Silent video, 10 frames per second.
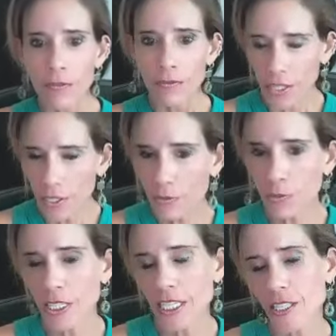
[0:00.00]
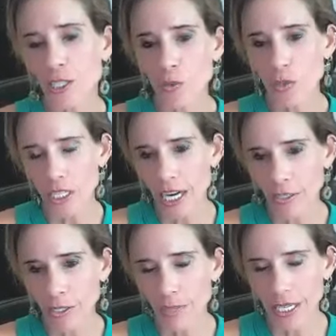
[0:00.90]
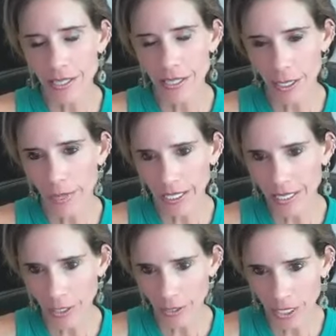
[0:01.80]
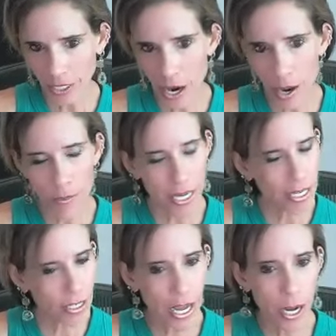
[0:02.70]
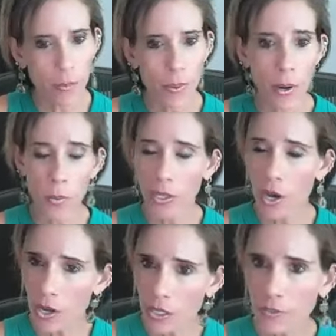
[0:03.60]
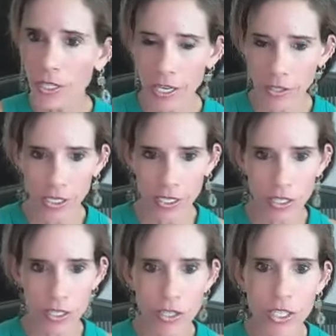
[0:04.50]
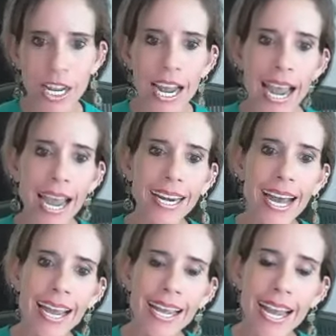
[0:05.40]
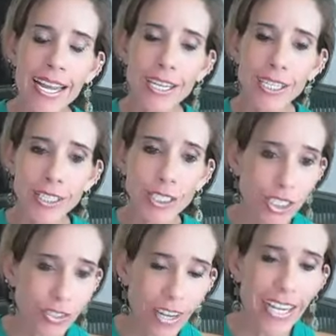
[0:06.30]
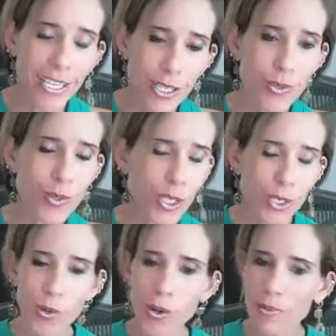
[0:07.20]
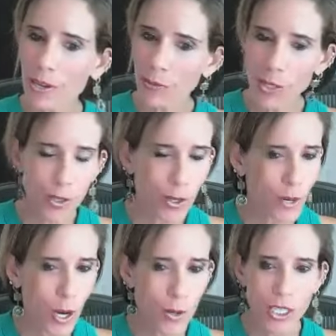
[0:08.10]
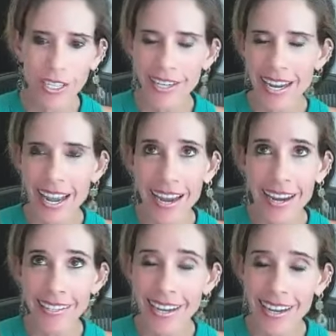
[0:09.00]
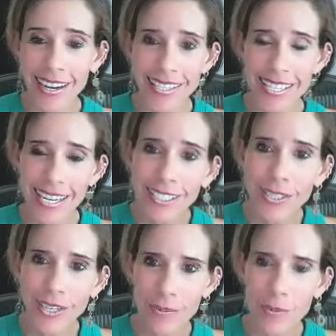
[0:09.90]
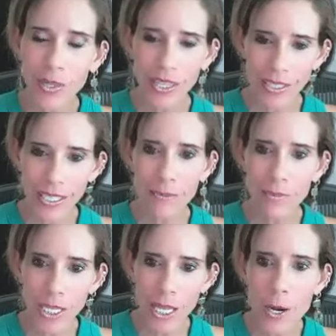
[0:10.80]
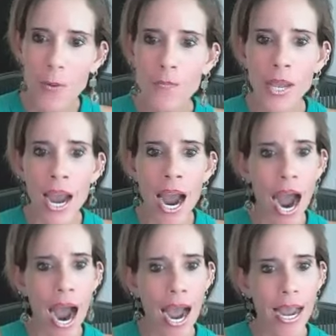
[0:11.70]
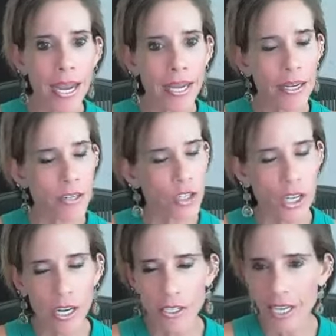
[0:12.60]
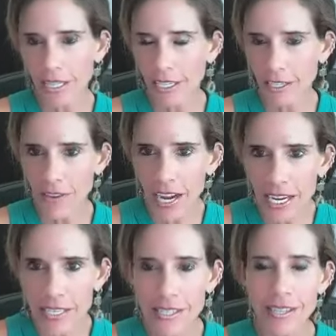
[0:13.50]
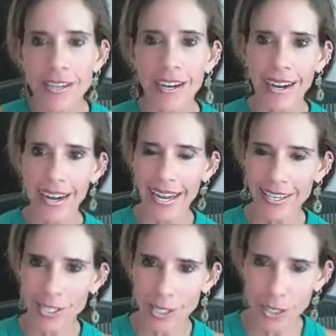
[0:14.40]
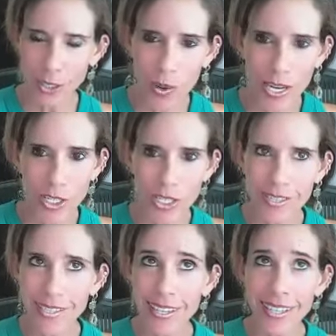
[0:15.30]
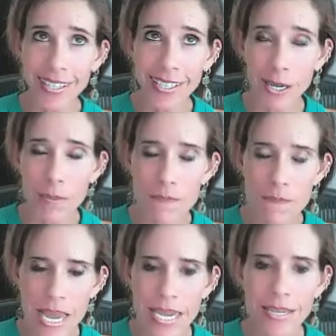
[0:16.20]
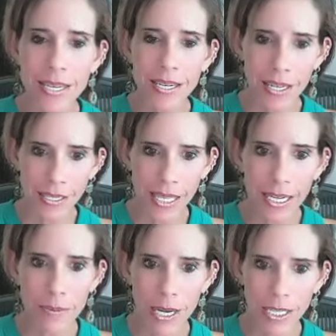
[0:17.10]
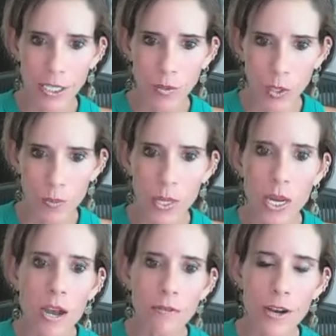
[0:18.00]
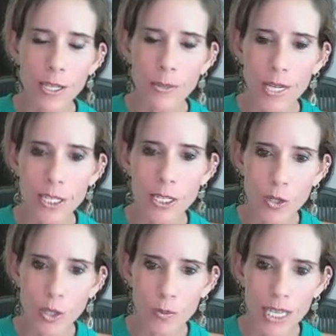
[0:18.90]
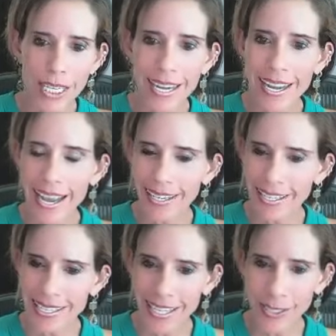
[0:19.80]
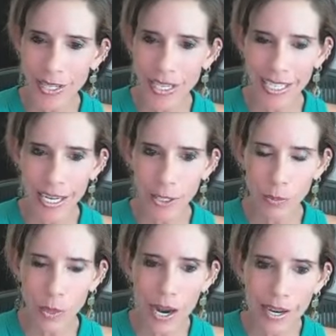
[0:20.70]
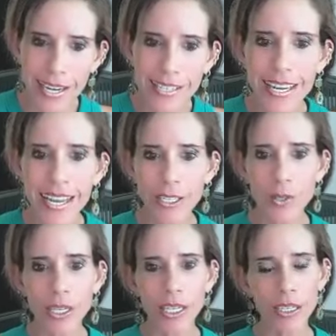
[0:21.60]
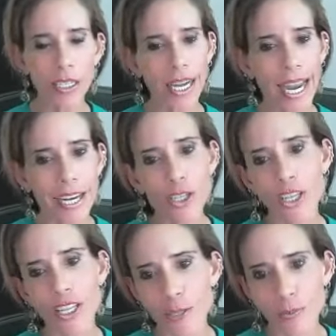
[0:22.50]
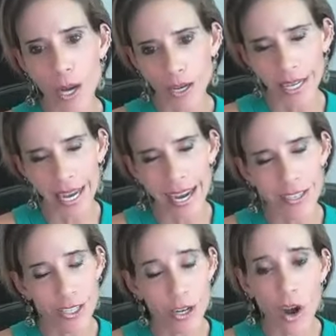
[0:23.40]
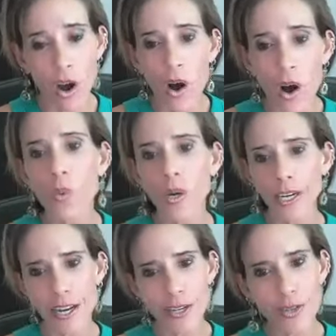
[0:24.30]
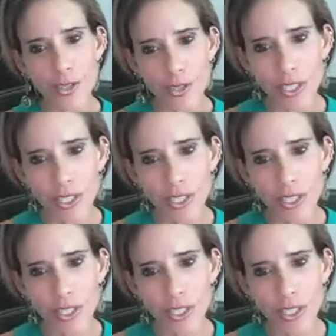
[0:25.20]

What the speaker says: feel free to reach out to me at sarahbantahealth.com, here to help with all of your health concerns. And I invite you to join my free group coaching on Telegram with the link below. I share daily advice. I answer your questions, and it's an amazing like-minded group. Follow me on social media at Accelerated Health Products, and you can catch this podcast on all 100